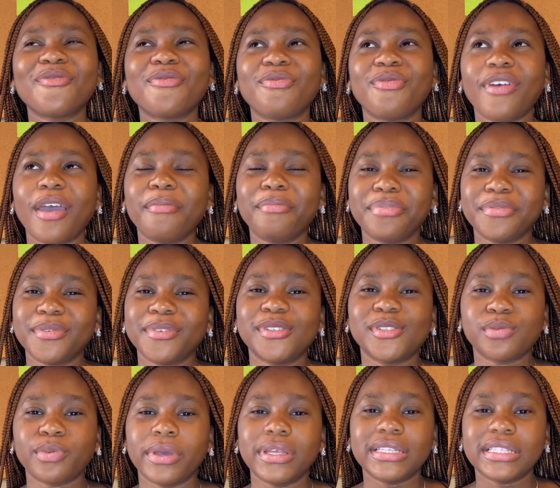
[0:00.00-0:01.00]
February
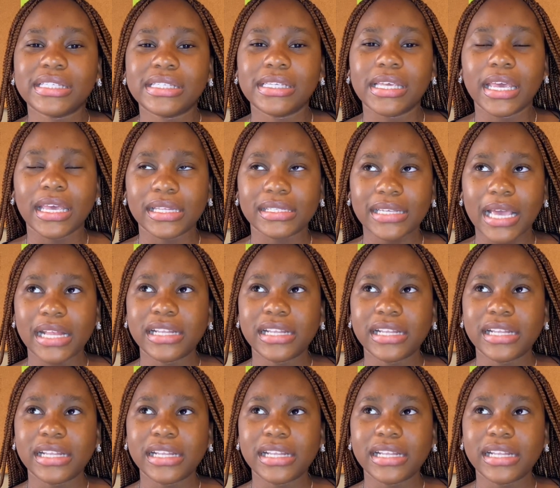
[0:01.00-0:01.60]
28th.